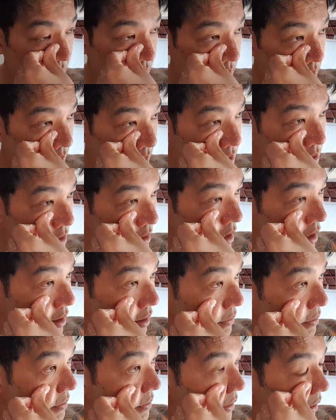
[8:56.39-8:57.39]
And as you know,
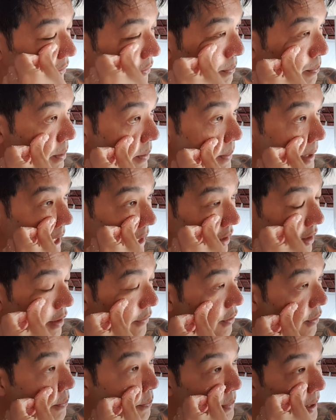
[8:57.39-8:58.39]

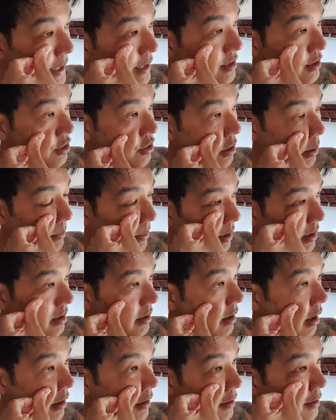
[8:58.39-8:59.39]
if you've been to
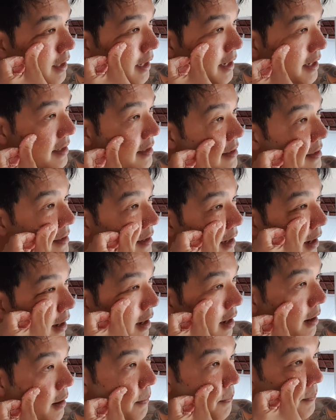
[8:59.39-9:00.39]
tropical holidays
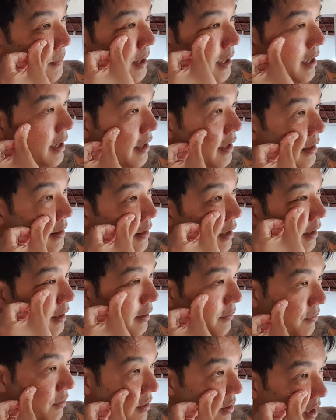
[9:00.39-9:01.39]
and they give you